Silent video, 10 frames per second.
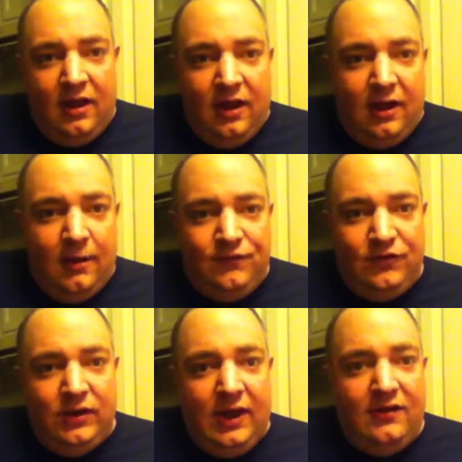For
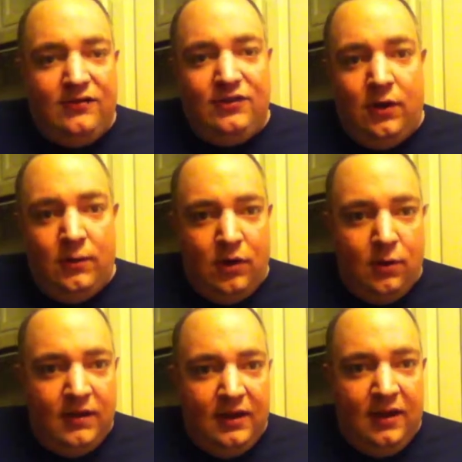you guys that don't know
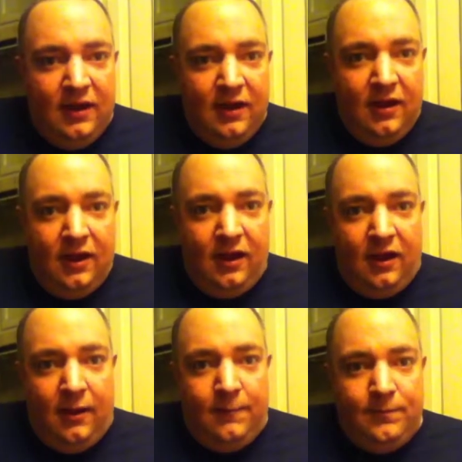me,
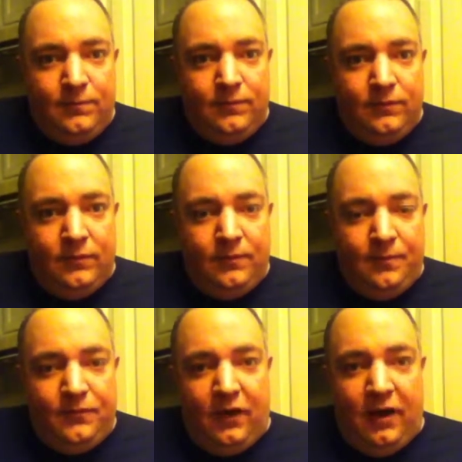I
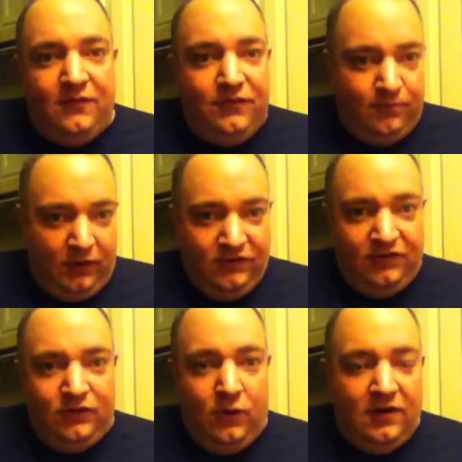
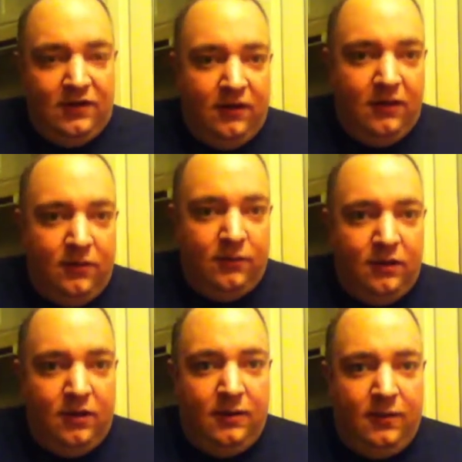just joined
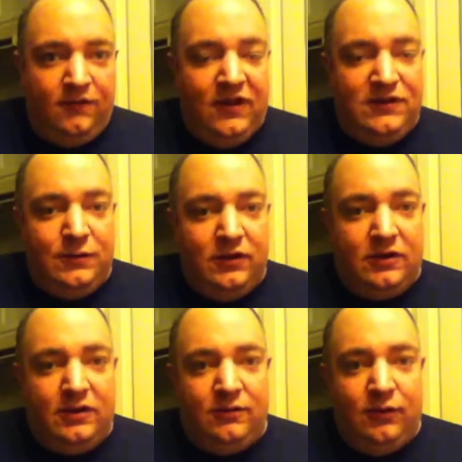a
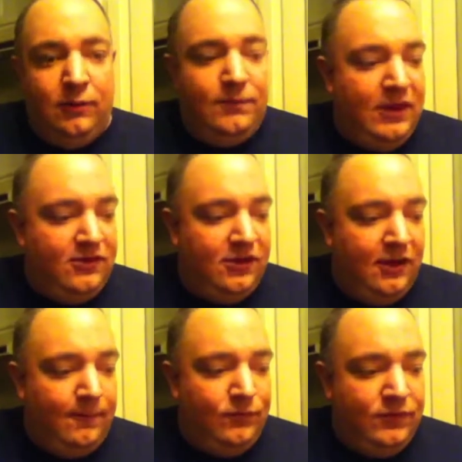Facebook group
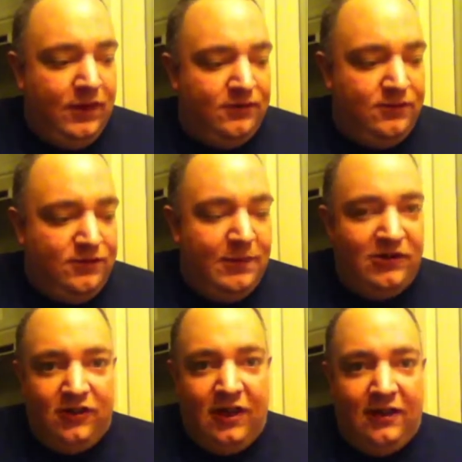that
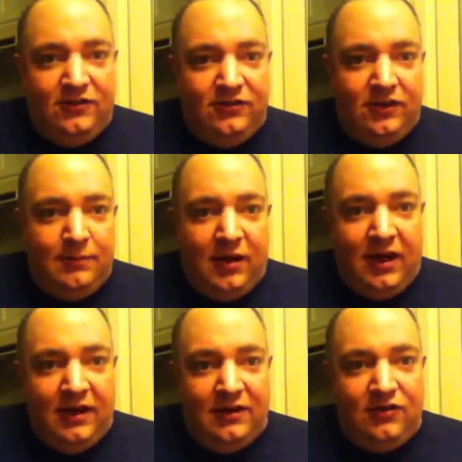specializes in
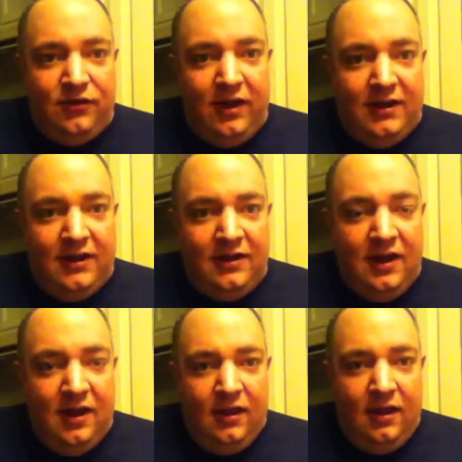buying and trading
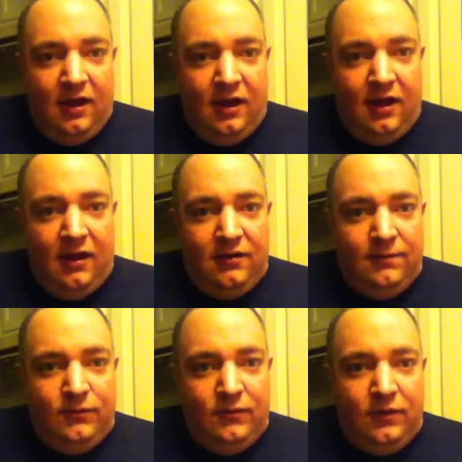
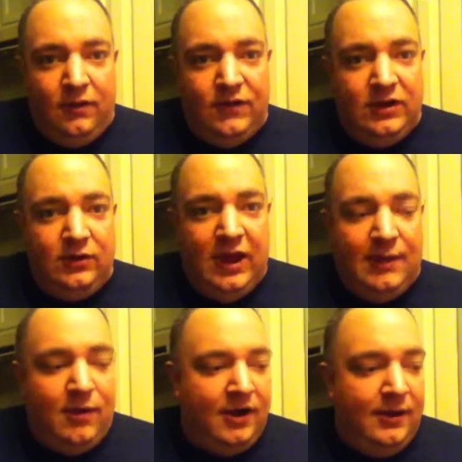video
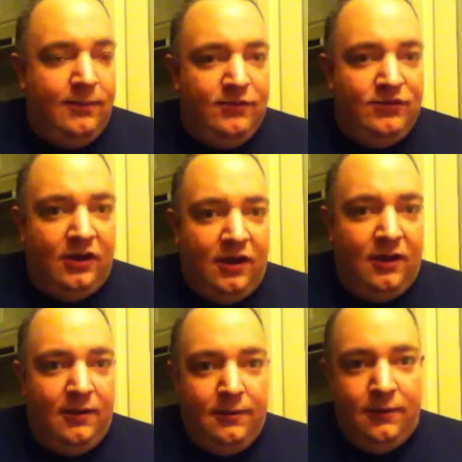game items,
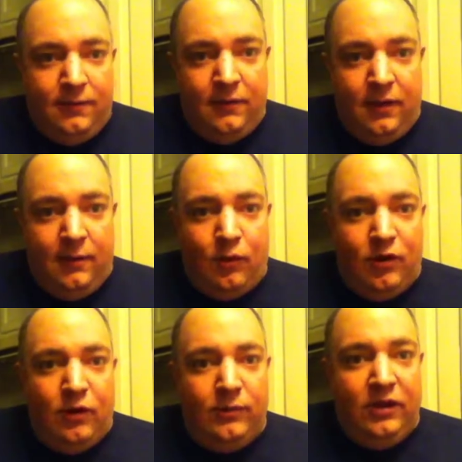more
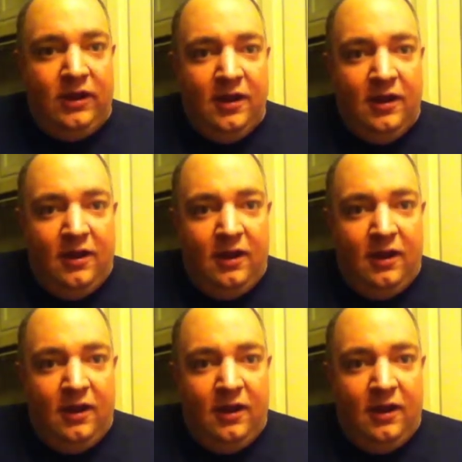notably